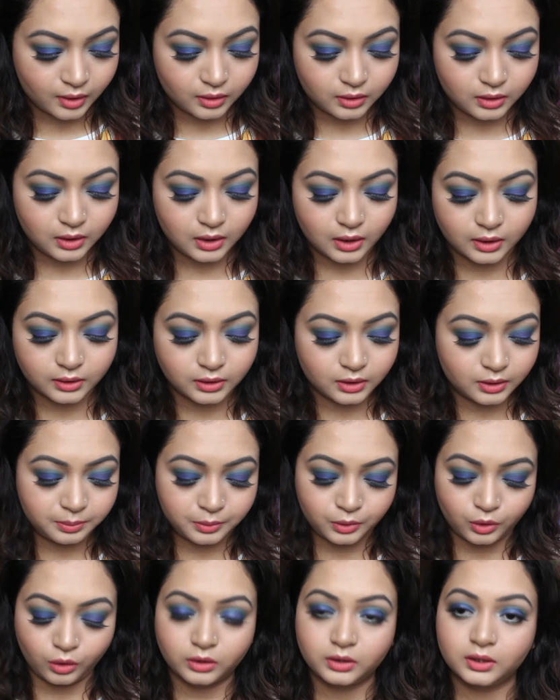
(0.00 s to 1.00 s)
The other
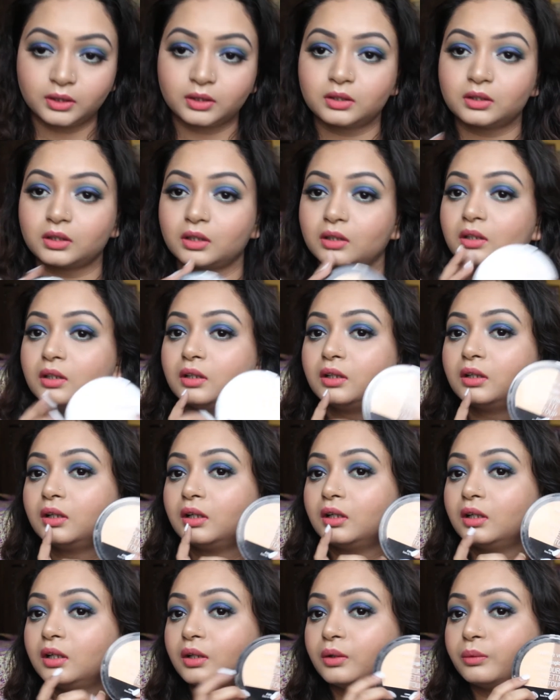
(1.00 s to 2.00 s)
product
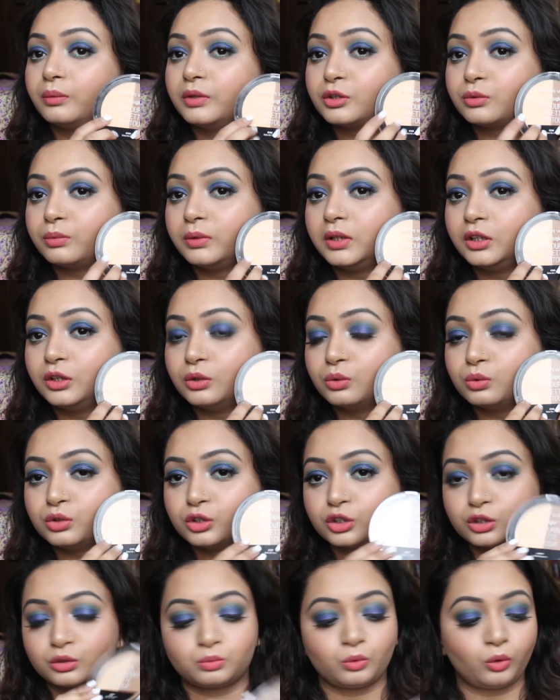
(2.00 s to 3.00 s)
which we
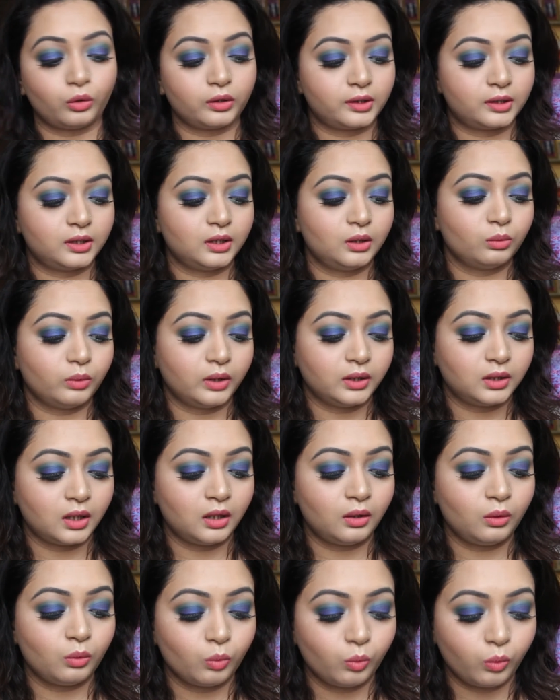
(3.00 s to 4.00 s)
used was the Wet
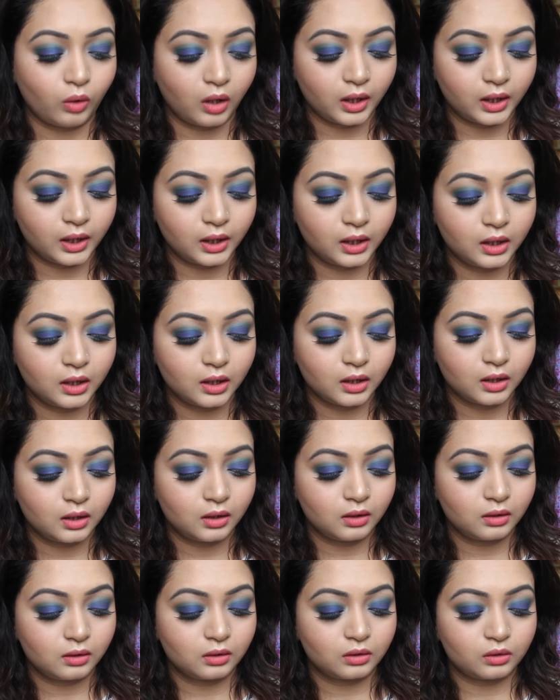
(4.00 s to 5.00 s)
n Wild
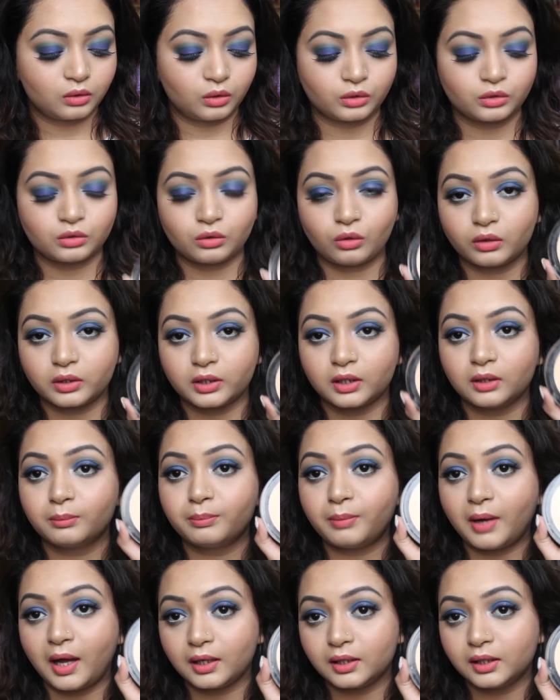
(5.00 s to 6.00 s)
contouring
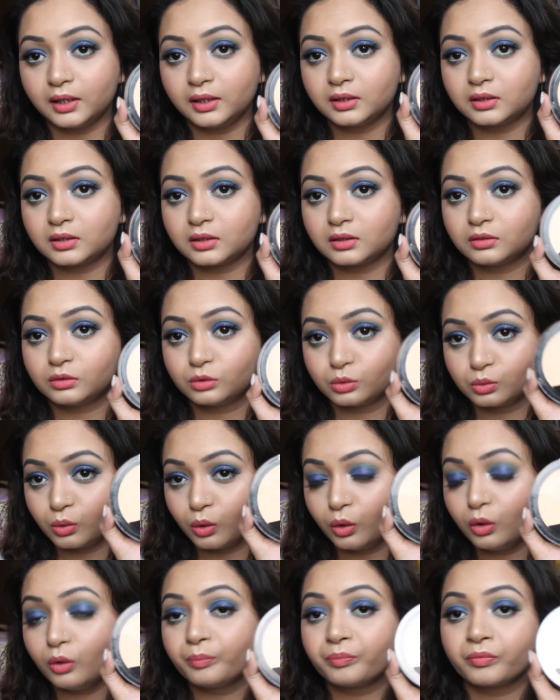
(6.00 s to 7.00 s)
palette
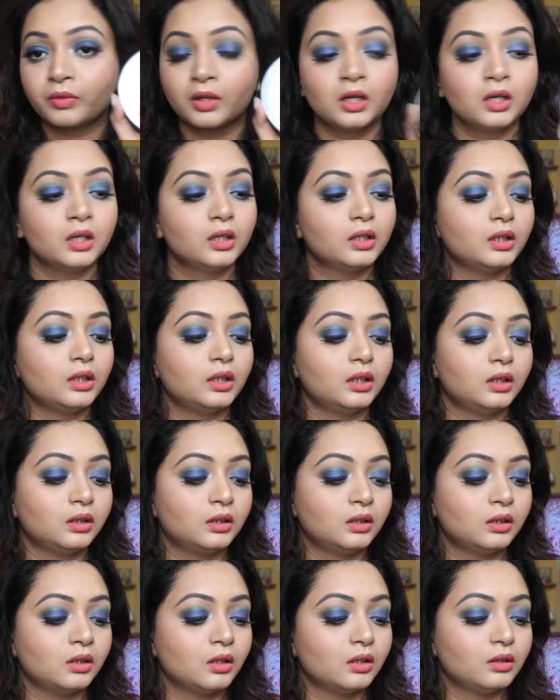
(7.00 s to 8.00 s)
duo
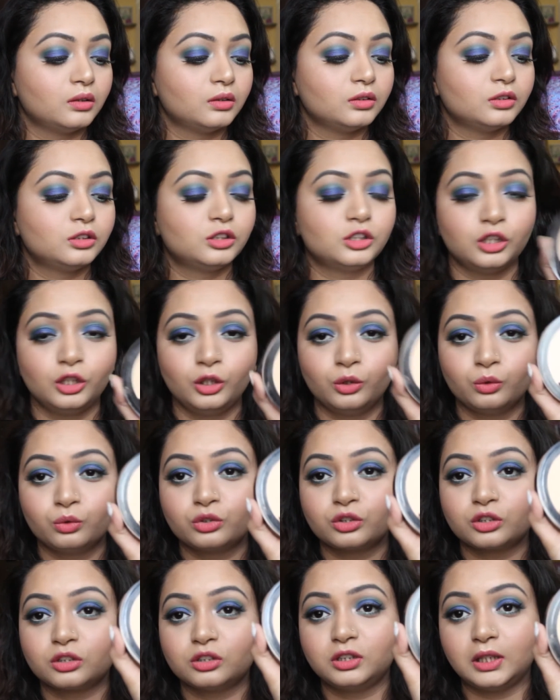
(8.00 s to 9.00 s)
in
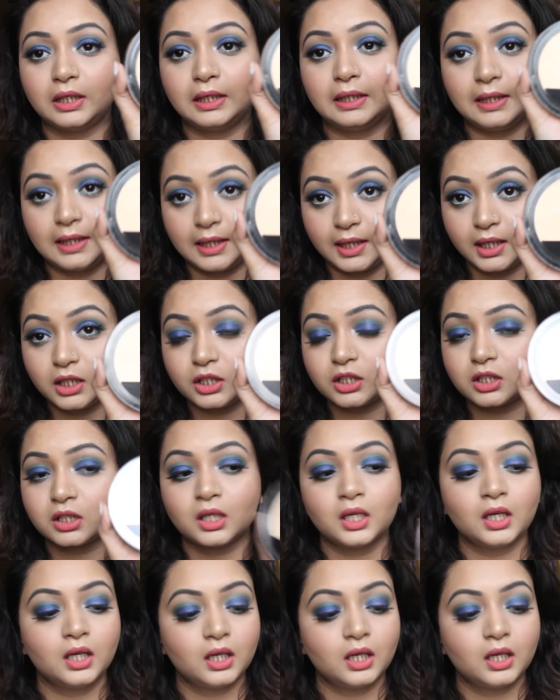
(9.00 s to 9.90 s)
Dulce De Leche.